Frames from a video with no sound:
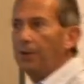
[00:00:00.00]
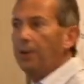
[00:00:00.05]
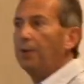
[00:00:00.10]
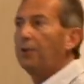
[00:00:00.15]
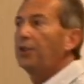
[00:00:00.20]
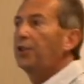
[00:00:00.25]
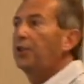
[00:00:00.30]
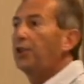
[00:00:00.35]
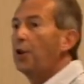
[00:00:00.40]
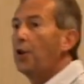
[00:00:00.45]

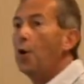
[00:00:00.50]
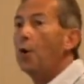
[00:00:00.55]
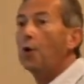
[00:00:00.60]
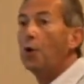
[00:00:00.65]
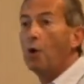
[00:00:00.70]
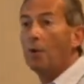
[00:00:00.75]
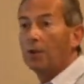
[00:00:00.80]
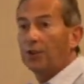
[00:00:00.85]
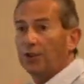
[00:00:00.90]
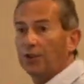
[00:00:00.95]
You've still
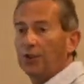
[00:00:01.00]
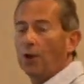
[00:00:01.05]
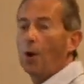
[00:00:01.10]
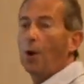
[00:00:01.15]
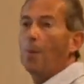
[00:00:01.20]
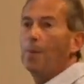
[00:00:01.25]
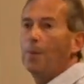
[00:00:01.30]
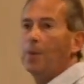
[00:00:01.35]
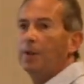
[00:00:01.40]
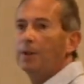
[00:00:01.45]
got
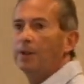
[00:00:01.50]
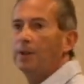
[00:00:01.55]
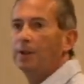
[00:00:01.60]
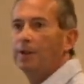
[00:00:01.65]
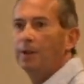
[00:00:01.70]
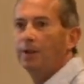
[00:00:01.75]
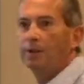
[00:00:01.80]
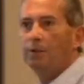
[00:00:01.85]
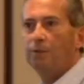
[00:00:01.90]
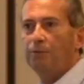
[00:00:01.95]
some
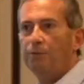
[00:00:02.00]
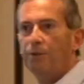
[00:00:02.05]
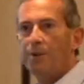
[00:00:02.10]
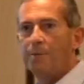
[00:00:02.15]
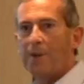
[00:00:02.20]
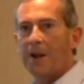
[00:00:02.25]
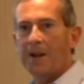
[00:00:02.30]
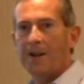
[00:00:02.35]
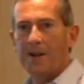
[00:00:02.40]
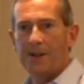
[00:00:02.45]

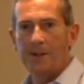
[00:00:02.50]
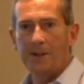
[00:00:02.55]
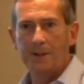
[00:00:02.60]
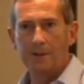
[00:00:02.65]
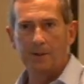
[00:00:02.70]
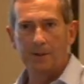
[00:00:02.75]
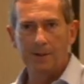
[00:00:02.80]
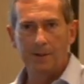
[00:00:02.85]
remaining.